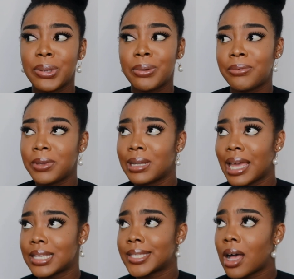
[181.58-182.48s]
you will feel
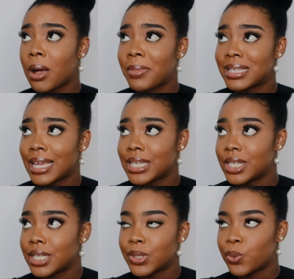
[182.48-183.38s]
like scalp
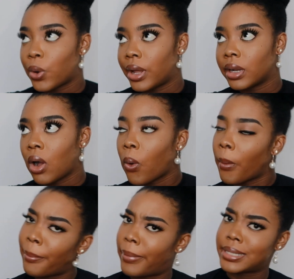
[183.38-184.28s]
massaging is one
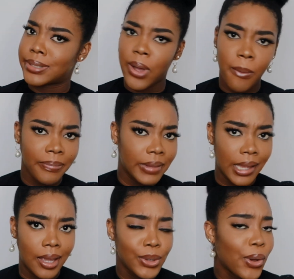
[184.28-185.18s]
cumbersome thing.